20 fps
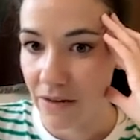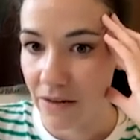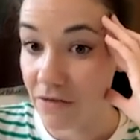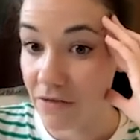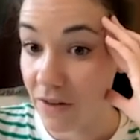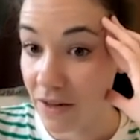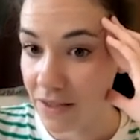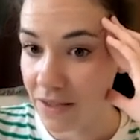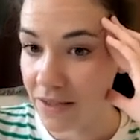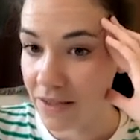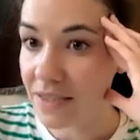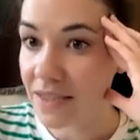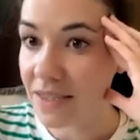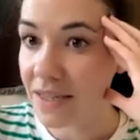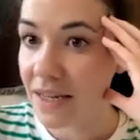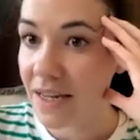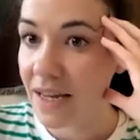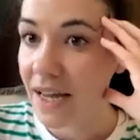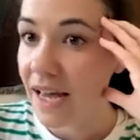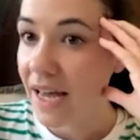funds,
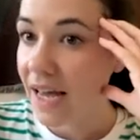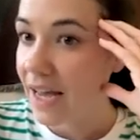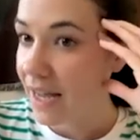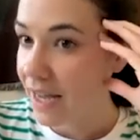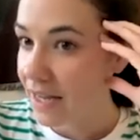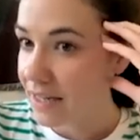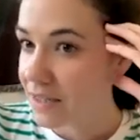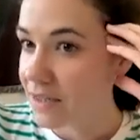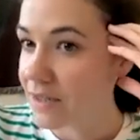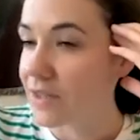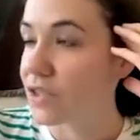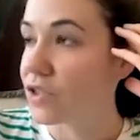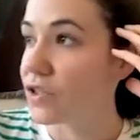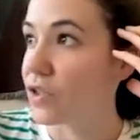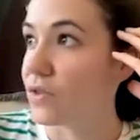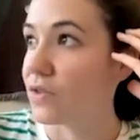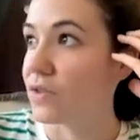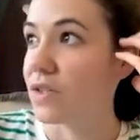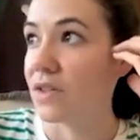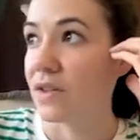and
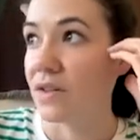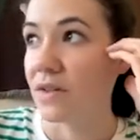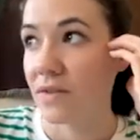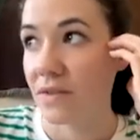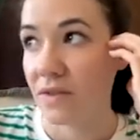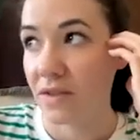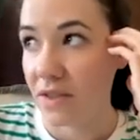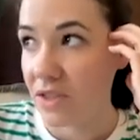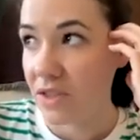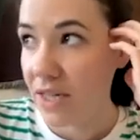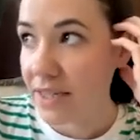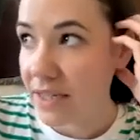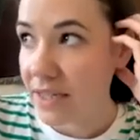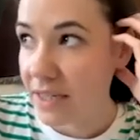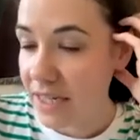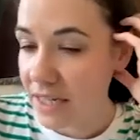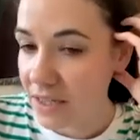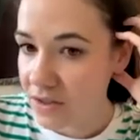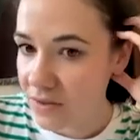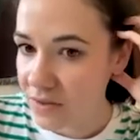due to the gendered
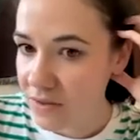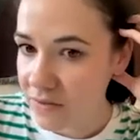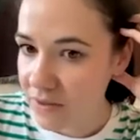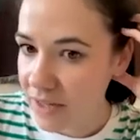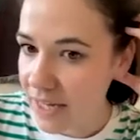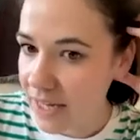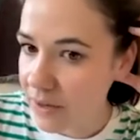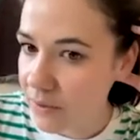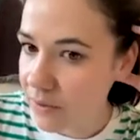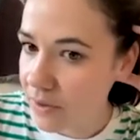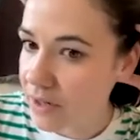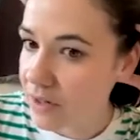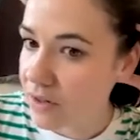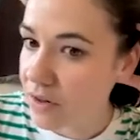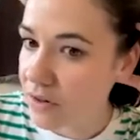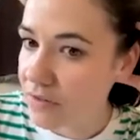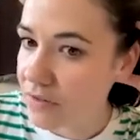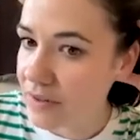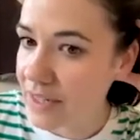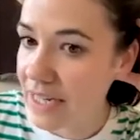natures of care work,
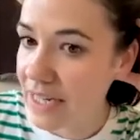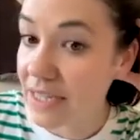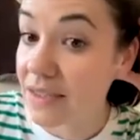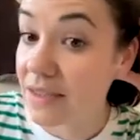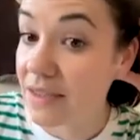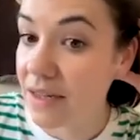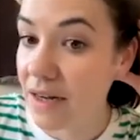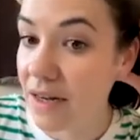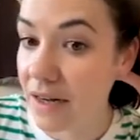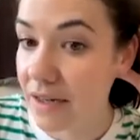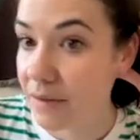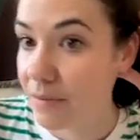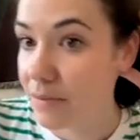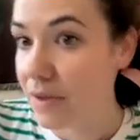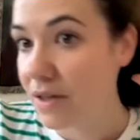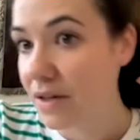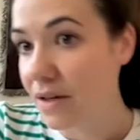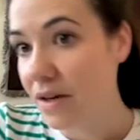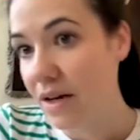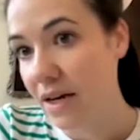often less time
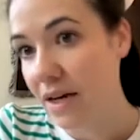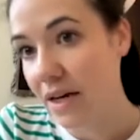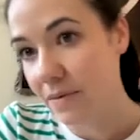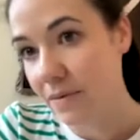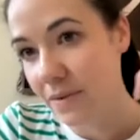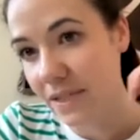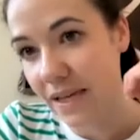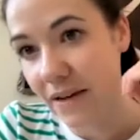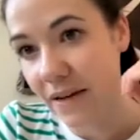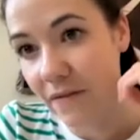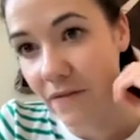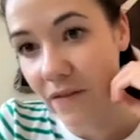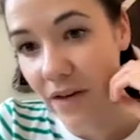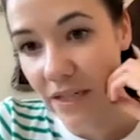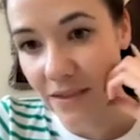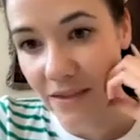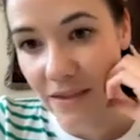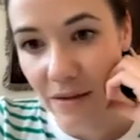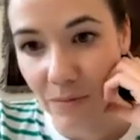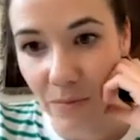to
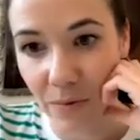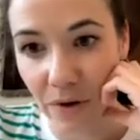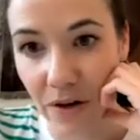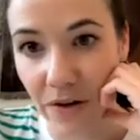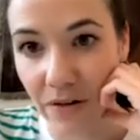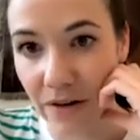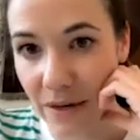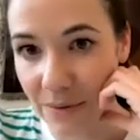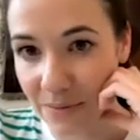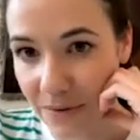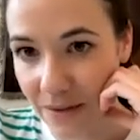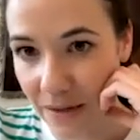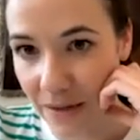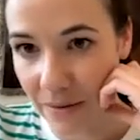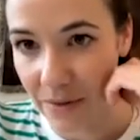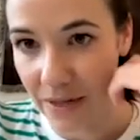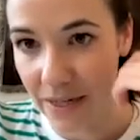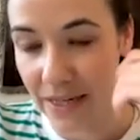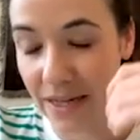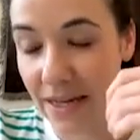invest in programs that
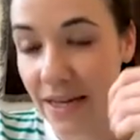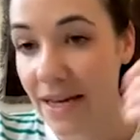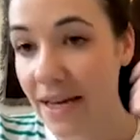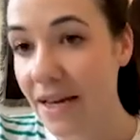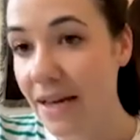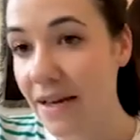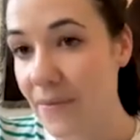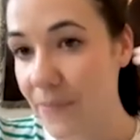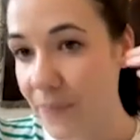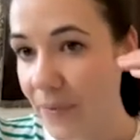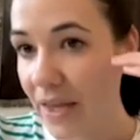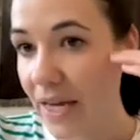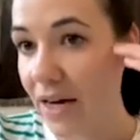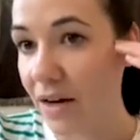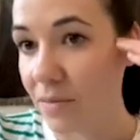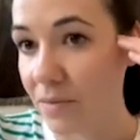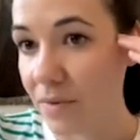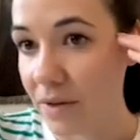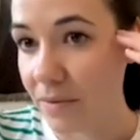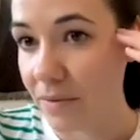might
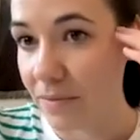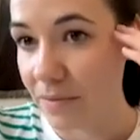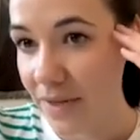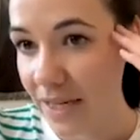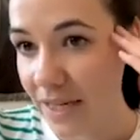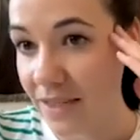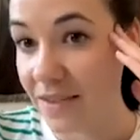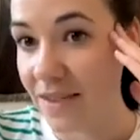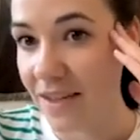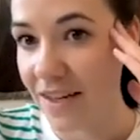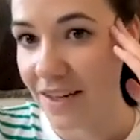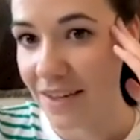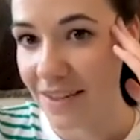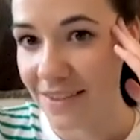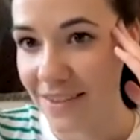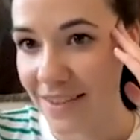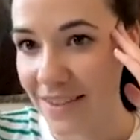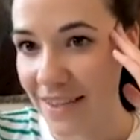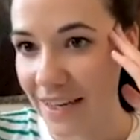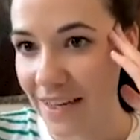help them
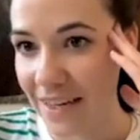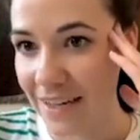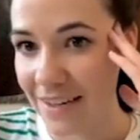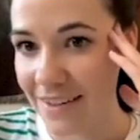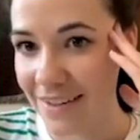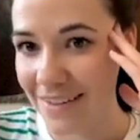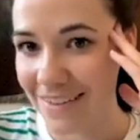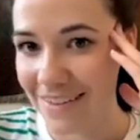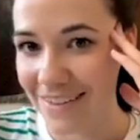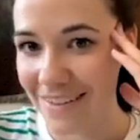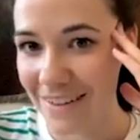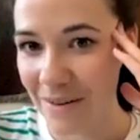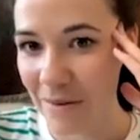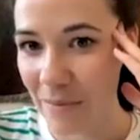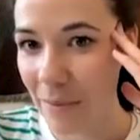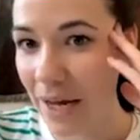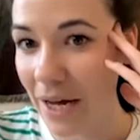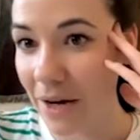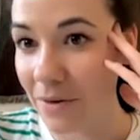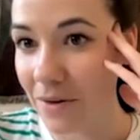exert their
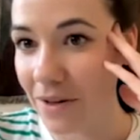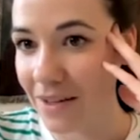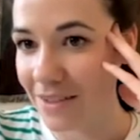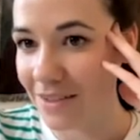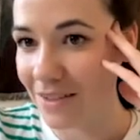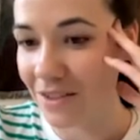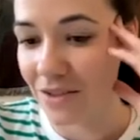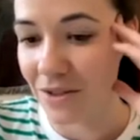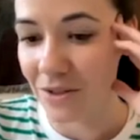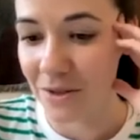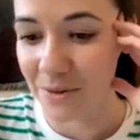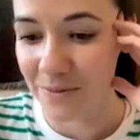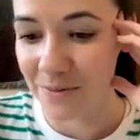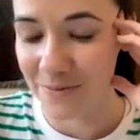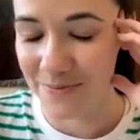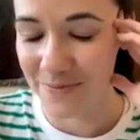power too.